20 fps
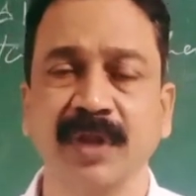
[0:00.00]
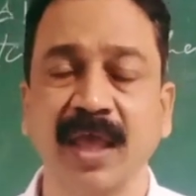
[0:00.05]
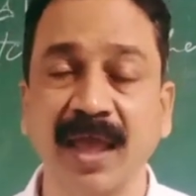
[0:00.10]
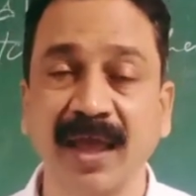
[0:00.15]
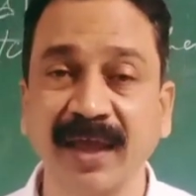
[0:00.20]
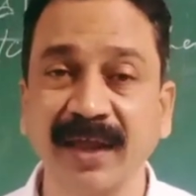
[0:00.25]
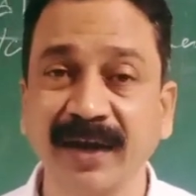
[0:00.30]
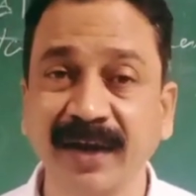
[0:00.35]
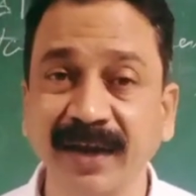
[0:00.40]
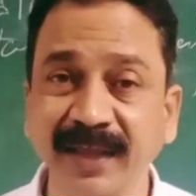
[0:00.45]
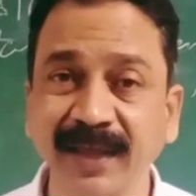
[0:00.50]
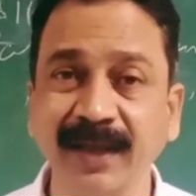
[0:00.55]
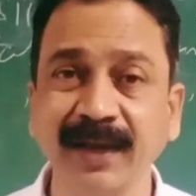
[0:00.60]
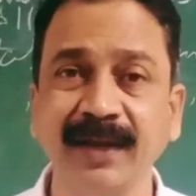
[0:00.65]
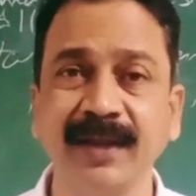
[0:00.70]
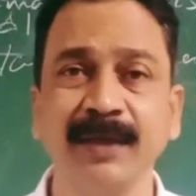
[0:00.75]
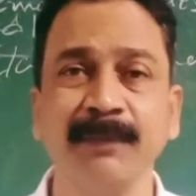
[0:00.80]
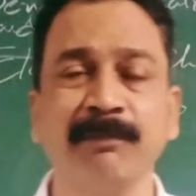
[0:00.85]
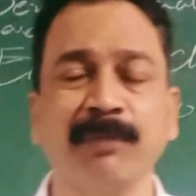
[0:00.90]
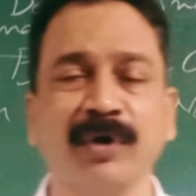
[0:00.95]
a real
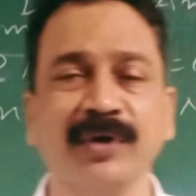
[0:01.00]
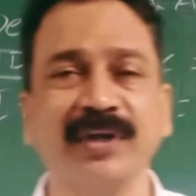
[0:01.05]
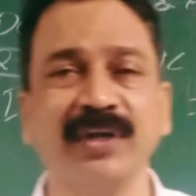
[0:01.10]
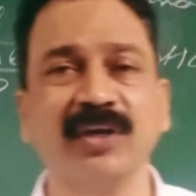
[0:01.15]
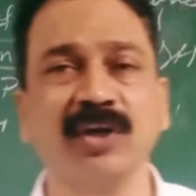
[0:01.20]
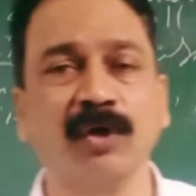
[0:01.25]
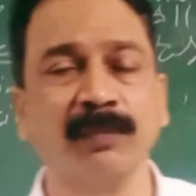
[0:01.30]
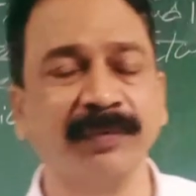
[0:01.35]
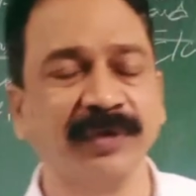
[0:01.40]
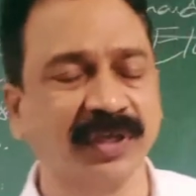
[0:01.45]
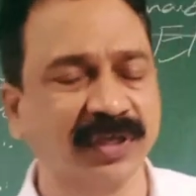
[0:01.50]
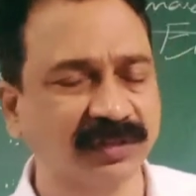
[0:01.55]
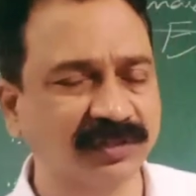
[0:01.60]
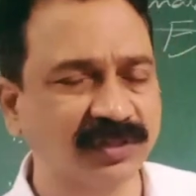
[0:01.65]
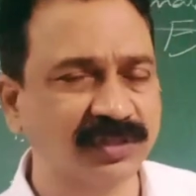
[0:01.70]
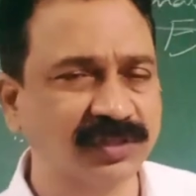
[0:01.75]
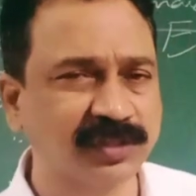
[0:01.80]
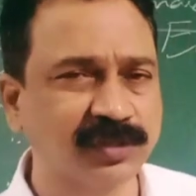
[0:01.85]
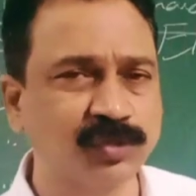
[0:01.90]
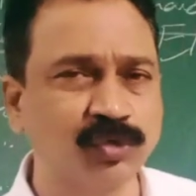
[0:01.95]
important topic.
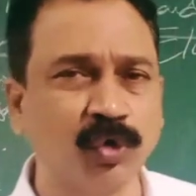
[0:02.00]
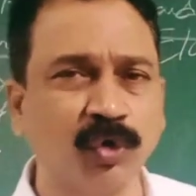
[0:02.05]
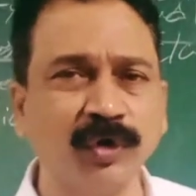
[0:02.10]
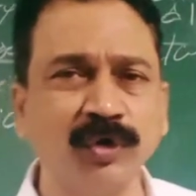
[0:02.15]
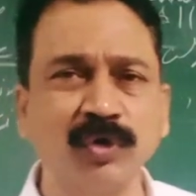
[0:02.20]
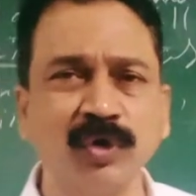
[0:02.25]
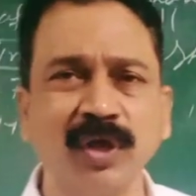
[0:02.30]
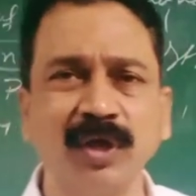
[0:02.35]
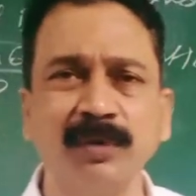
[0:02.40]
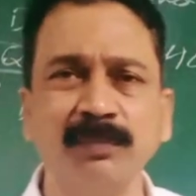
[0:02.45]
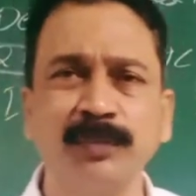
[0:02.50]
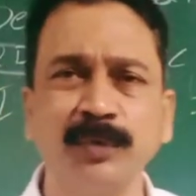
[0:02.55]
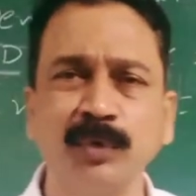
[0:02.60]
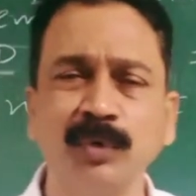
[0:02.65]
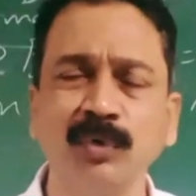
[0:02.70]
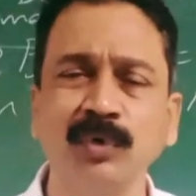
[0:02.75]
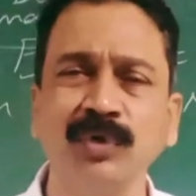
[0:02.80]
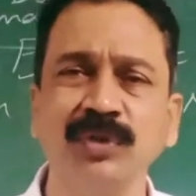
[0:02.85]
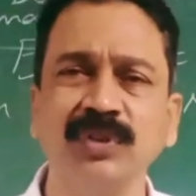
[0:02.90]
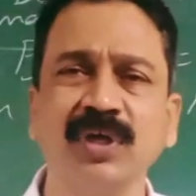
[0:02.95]
This is going to help
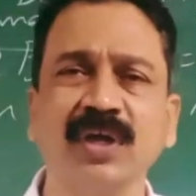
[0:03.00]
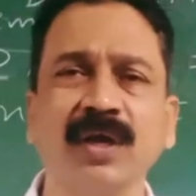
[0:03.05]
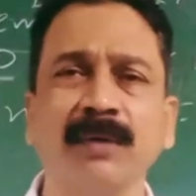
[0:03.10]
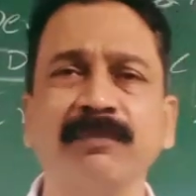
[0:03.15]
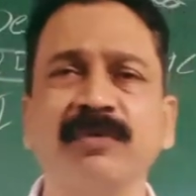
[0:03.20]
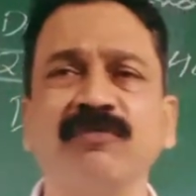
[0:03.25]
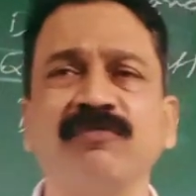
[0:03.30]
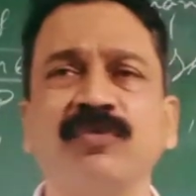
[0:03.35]
you in the coming